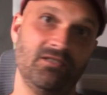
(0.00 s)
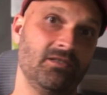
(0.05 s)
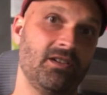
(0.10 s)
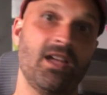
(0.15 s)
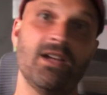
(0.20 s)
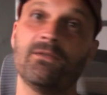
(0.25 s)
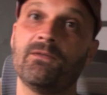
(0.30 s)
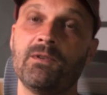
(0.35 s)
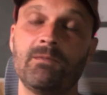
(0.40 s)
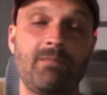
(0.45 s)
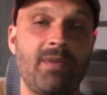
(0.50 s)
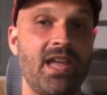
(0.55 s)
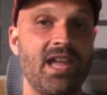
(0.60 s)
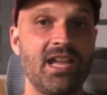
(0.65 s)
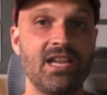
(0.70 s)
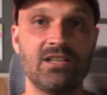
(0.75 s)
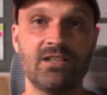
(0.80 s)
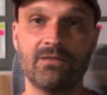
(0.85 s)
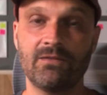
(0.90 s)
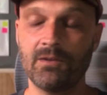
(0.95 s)
every
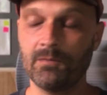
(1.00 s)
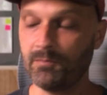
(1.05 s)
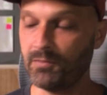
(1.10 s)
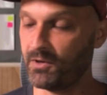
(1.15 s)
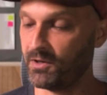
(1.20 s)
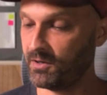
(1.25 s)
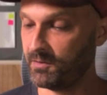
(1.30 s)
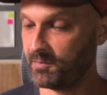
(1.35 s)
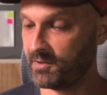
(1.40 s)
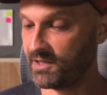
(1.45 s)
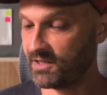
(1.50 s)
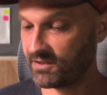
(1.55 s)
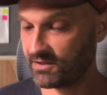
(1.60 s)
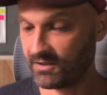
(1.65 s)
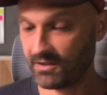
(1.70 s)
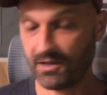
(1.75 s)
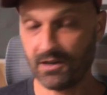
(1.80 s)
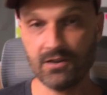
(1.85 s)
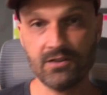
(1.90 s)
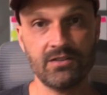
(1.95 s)
page of the book, but it's
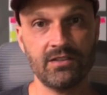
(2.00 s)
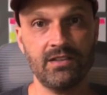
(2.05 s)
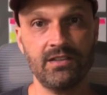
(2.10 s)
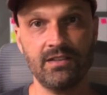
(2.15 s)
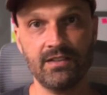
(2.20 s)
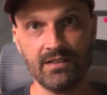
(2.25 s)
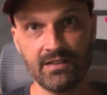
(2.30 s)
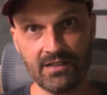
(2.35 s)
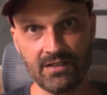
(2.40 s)
largely this